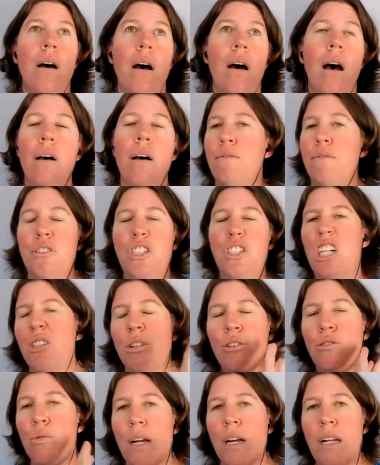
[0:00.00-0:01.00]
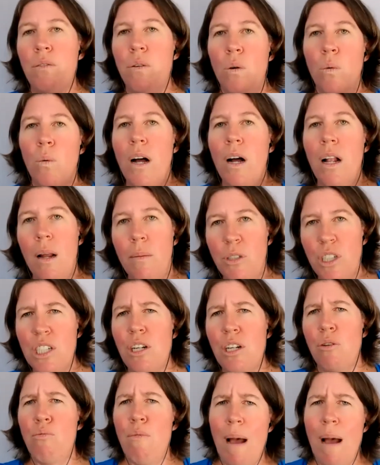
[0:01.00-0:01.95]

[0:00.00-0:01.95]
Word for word: I've just not trained for a while. I'm just going to